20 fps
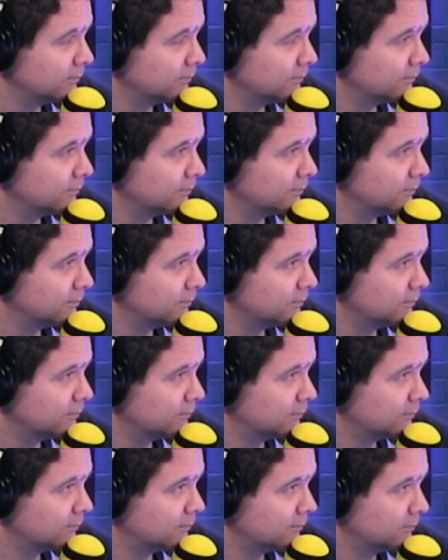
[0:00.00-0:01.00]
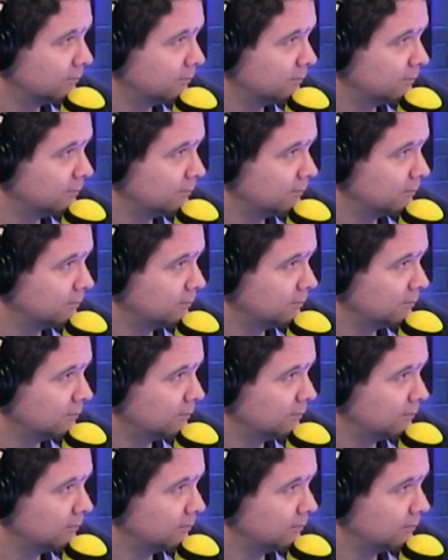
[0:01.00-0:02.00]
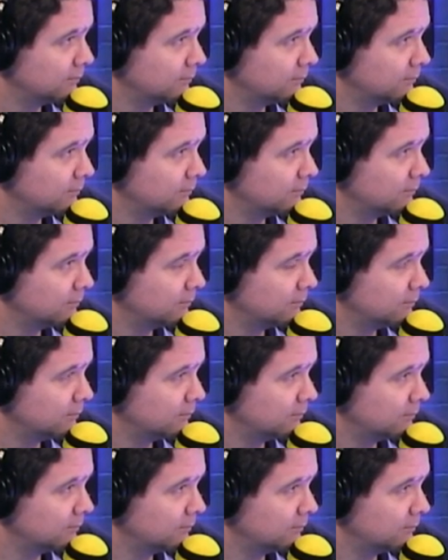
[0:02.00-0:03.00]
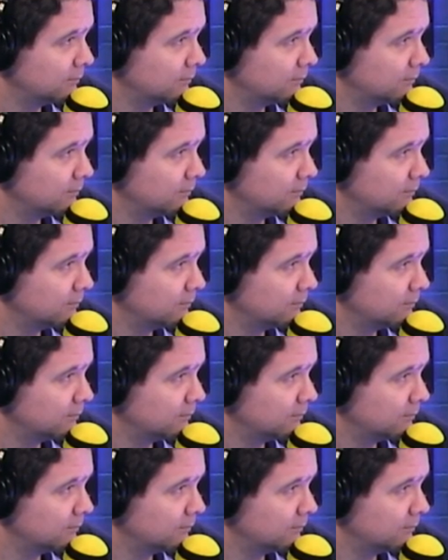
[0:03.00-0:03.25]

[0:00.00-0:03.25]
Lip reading: [no speech]